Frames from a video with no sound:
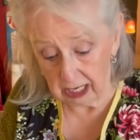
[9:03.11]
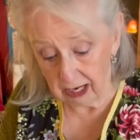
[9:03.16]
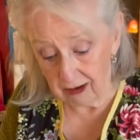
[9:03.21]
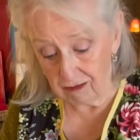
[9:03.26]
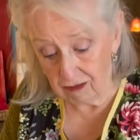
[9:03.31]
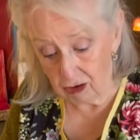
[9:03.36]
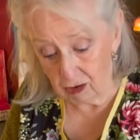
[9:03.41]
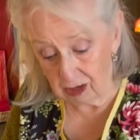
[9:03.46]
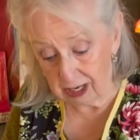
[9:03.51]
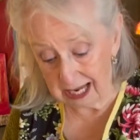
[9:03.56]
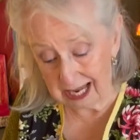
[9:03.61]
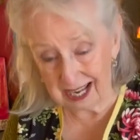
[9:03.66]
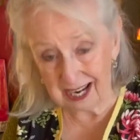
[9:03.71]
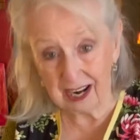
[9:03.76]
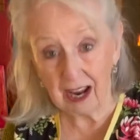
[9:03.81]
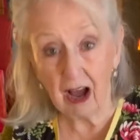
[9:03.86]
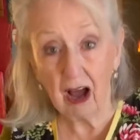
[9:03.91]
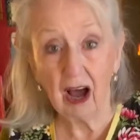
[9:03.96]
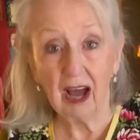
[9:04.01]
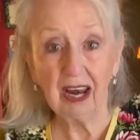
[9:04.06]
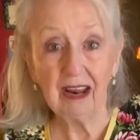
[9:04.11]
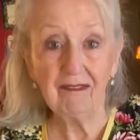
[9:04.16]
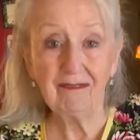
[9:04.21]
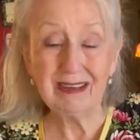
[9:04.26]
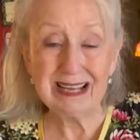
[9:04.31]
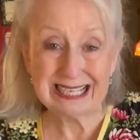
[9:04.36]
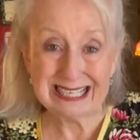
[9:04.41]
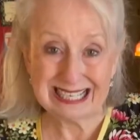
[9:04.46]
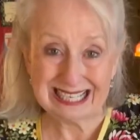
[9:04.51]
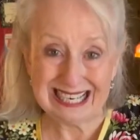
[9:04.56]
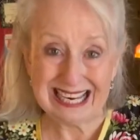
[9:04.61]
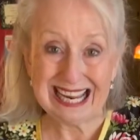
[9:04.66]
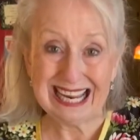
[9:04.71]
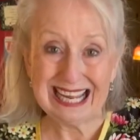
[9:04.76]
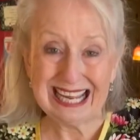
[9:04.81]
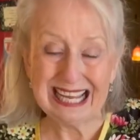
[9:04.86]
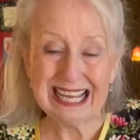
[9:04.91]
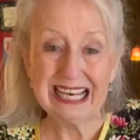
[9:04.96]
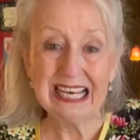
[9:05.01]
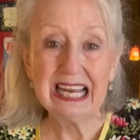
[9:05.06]
If you cannot, if it's
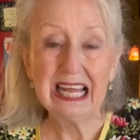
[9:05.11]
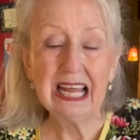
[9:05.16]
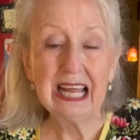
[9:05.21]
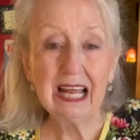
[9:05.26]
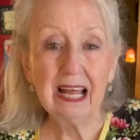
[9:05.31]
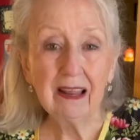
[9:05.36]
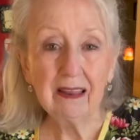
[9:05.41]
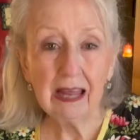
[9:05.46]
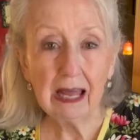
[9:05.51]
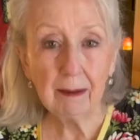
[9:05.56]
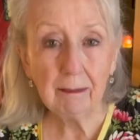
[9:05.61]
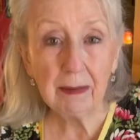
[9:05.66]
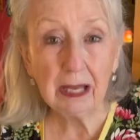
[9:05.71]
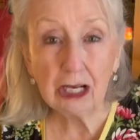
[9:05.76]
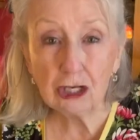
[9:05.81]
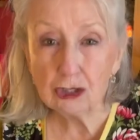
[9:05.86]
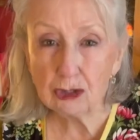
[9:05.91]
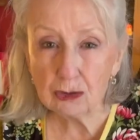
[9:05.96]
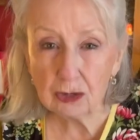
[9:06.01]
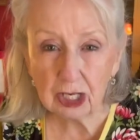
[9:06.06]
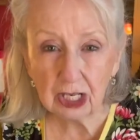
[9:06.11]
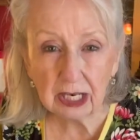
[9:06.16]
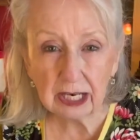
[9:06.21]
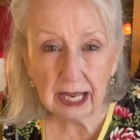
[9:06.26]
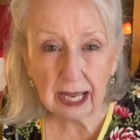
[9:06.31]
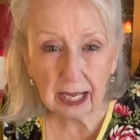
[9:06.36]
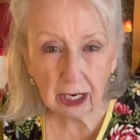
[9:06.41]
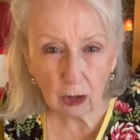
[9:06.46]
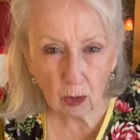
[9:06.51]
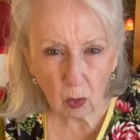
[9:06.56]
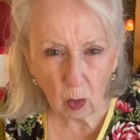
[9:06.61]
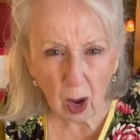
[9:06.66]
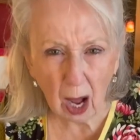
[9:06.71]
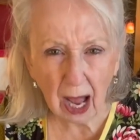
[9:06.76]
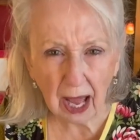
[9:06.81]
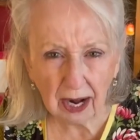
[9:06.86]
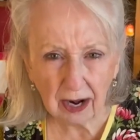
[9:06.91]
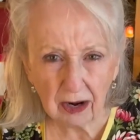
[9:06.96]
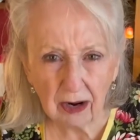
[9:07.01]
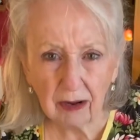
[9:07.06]
sticking, that means you didn't add
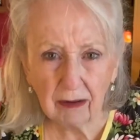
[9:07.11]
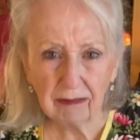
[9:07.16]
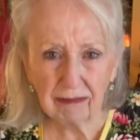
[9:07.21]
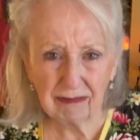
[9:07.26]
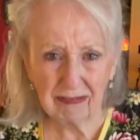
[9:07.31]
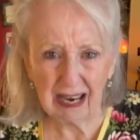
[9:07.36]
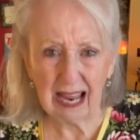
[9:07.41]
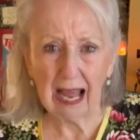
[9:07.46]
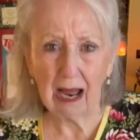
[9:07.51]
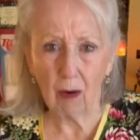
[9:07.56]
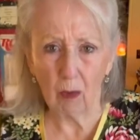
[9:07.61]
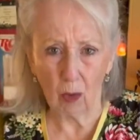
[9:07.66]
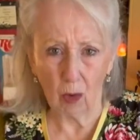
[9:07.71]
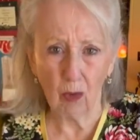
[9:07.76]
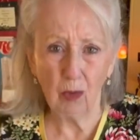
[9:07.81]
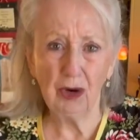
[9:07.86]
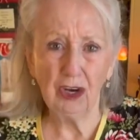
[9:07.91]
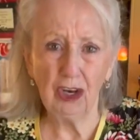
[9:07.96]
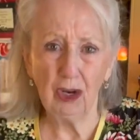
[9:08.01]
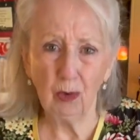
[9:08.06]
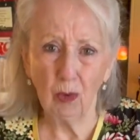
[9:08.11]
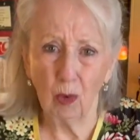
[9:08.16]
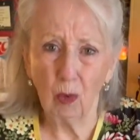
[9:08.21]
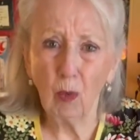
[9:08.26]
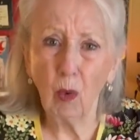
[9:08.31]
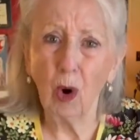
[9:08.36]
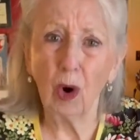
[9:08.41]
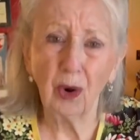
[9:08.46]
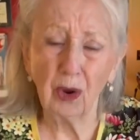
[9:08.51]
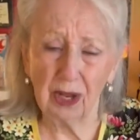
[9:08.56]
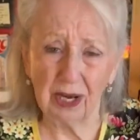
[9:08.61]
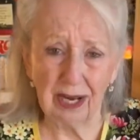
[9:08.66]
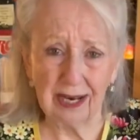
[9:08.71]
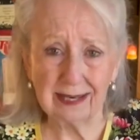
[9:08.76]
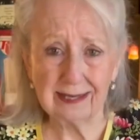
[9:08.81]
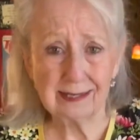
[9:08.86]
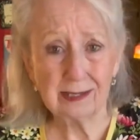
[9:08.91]
quite enough flour when you were working it.